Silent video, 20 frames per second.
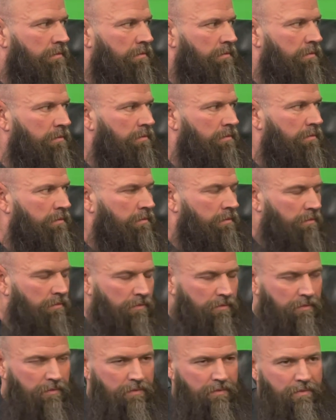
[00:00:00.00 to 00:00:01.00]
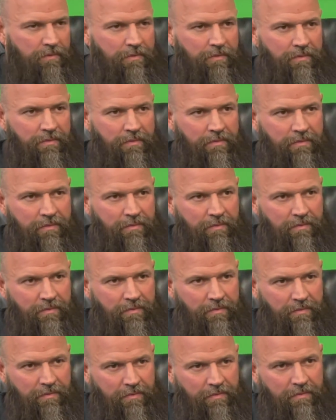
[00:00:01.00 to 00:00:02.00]

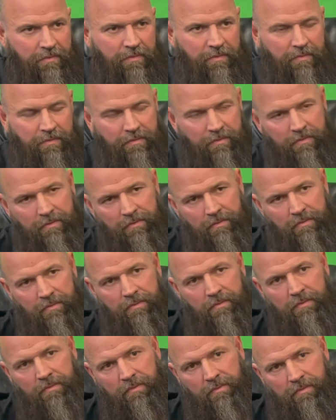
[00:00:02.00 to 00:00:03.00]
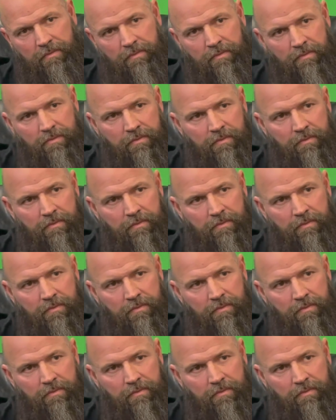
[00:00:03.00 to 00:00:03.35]
This person isn't speaking.